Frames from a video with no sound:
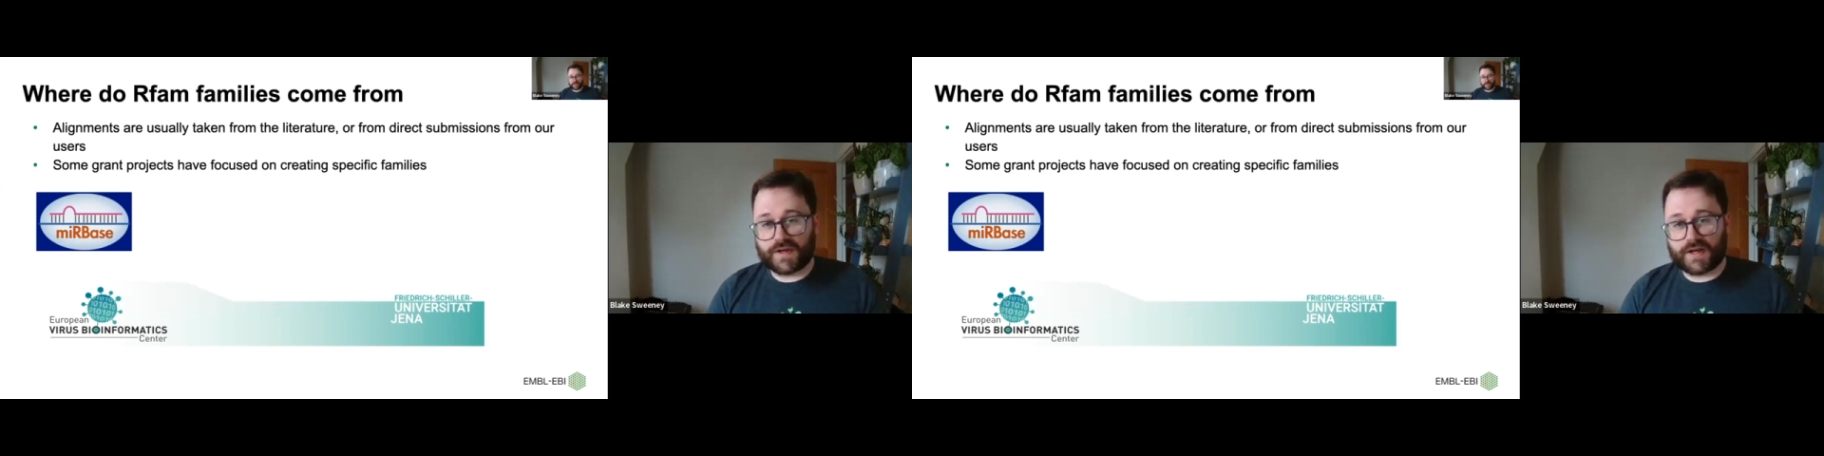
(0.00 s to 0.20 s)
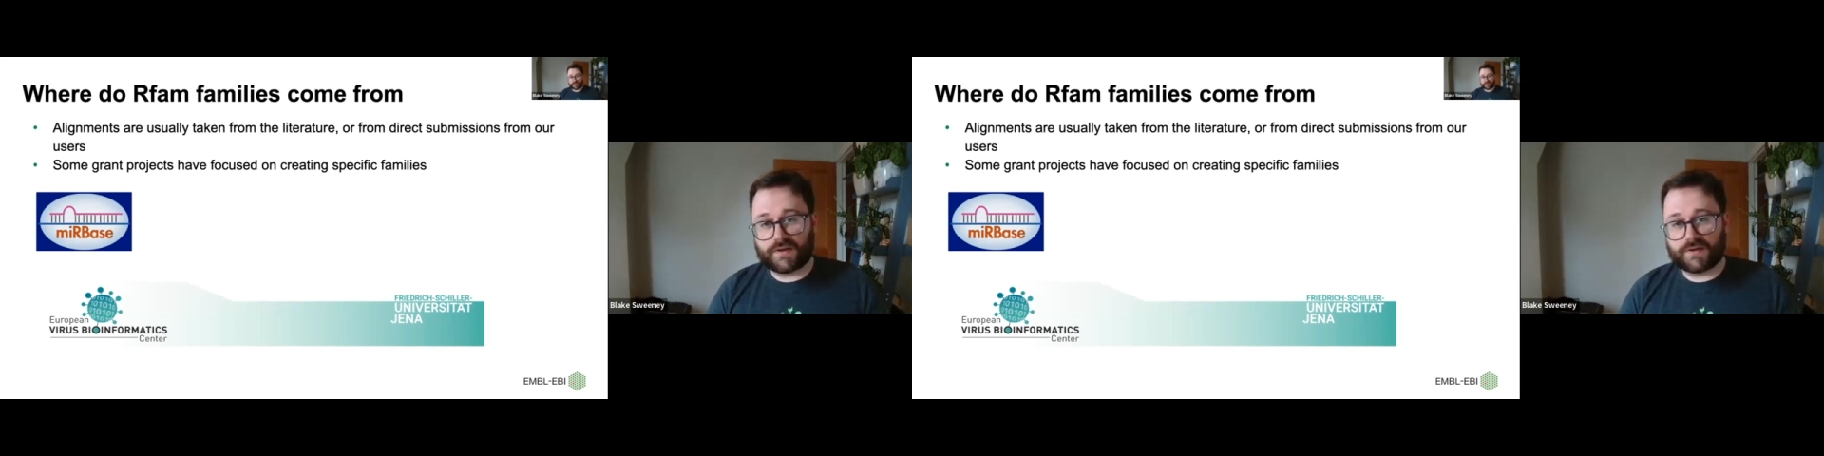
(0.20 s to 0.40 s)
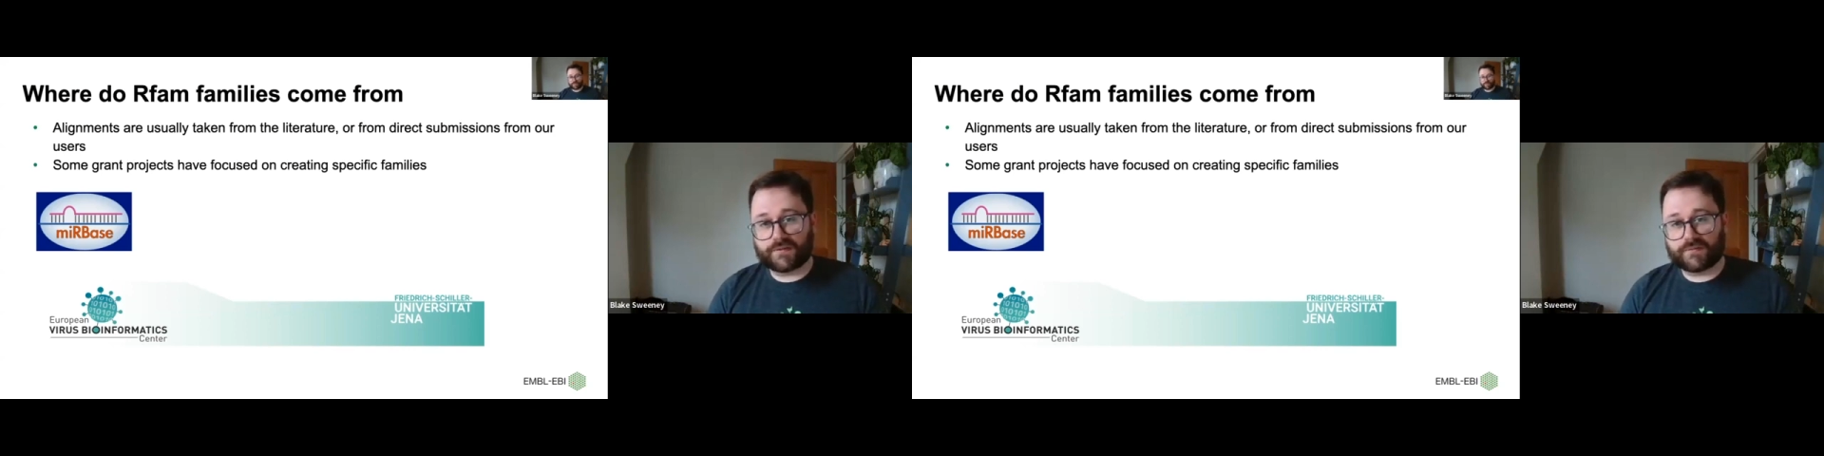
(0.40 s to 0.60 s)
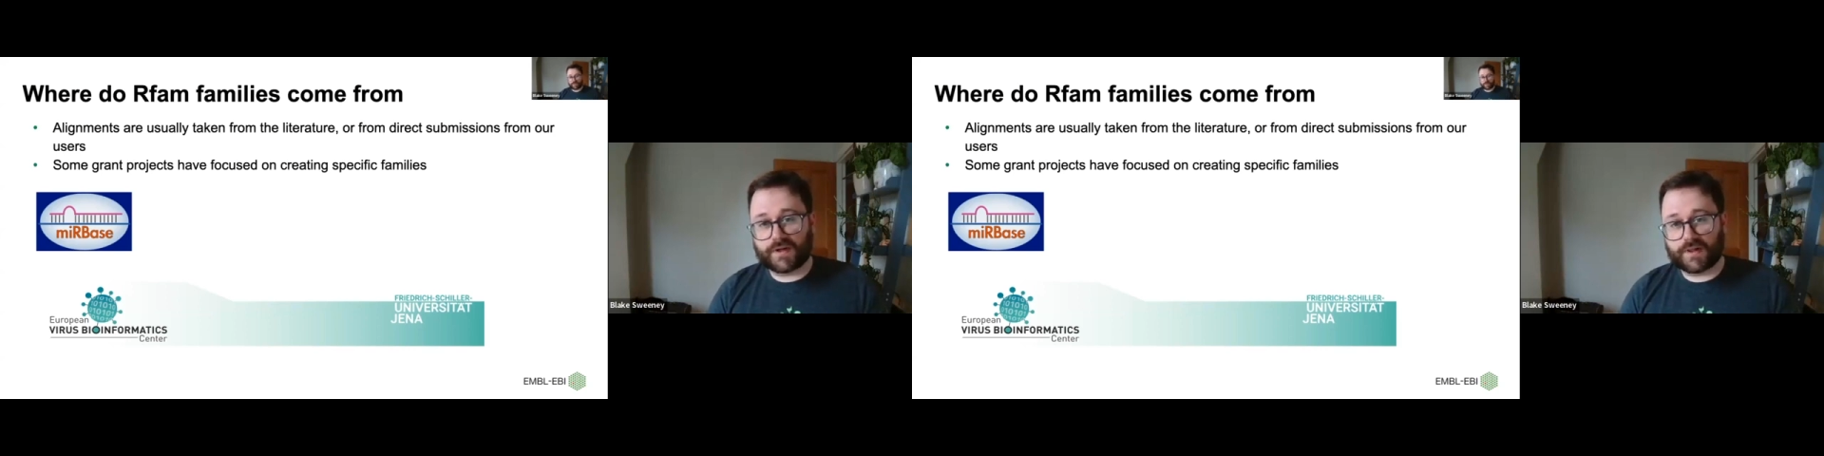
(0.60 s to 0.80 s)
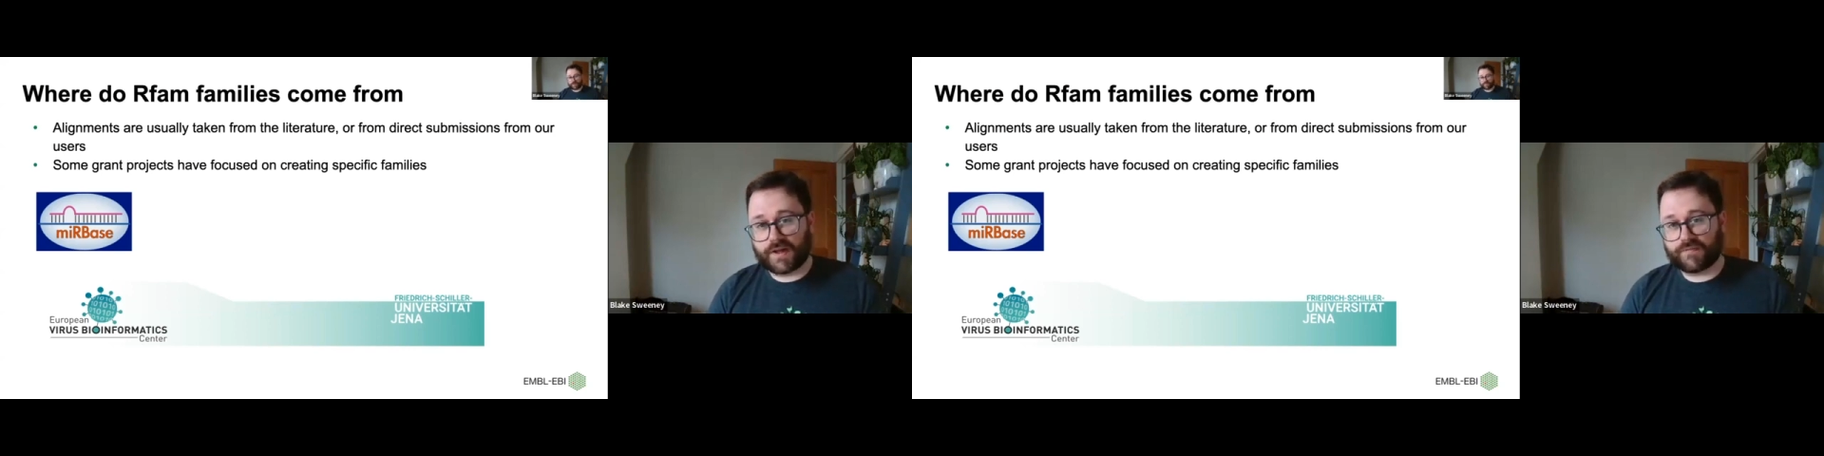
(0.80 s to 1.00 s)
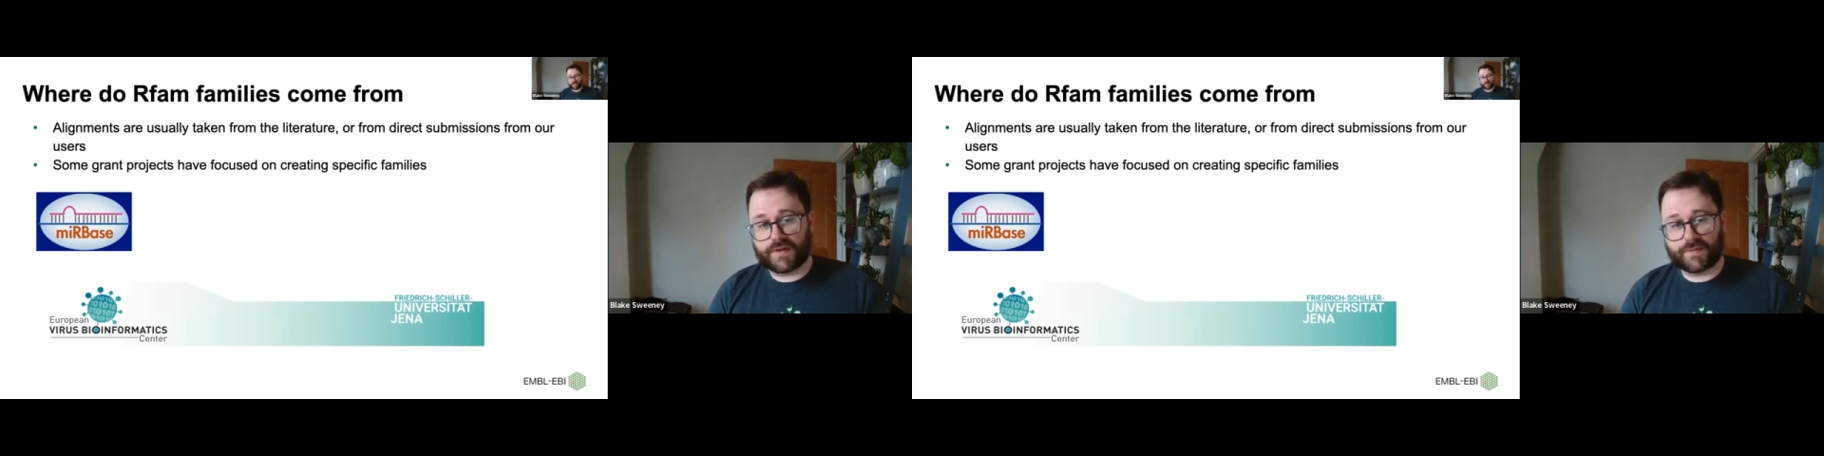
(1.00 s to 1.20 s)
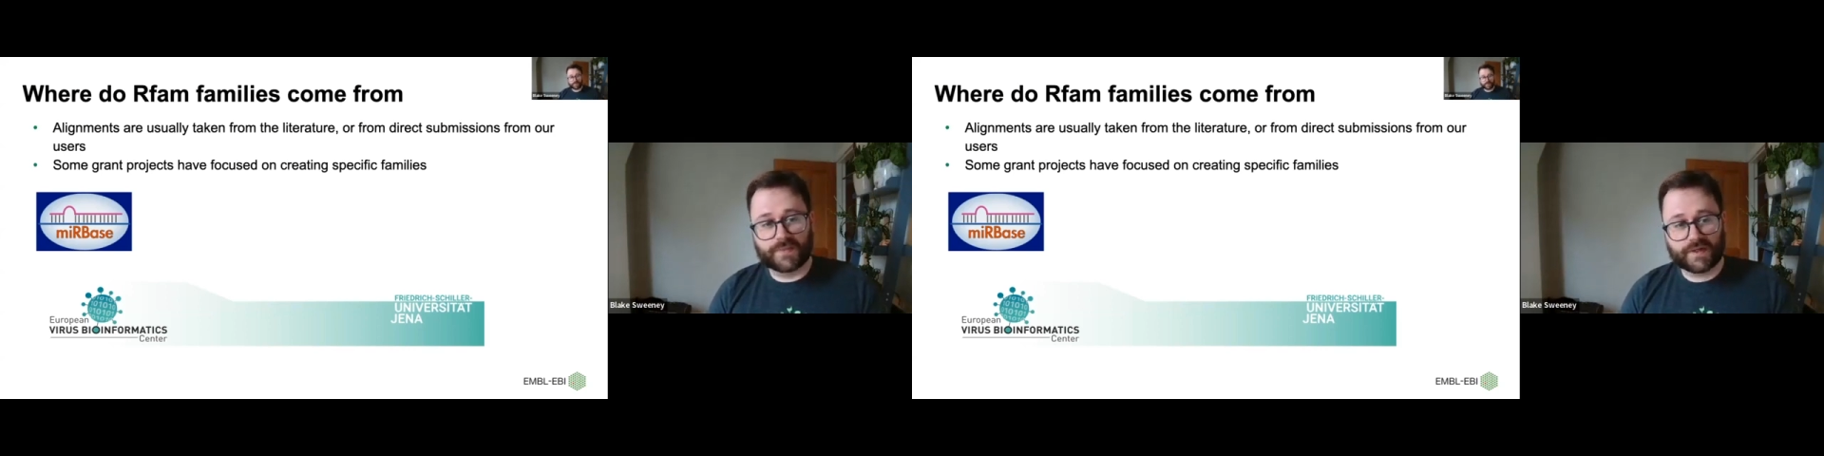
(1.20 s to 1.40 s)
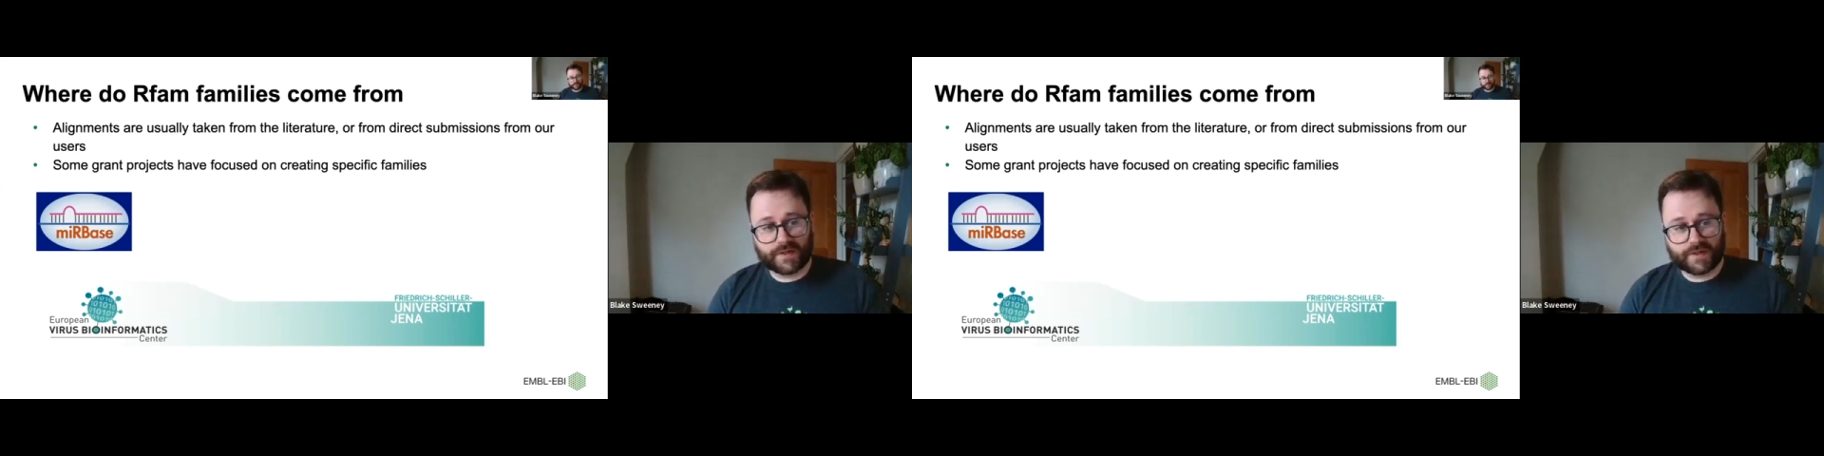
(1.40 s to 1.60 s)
gotten a lot of them.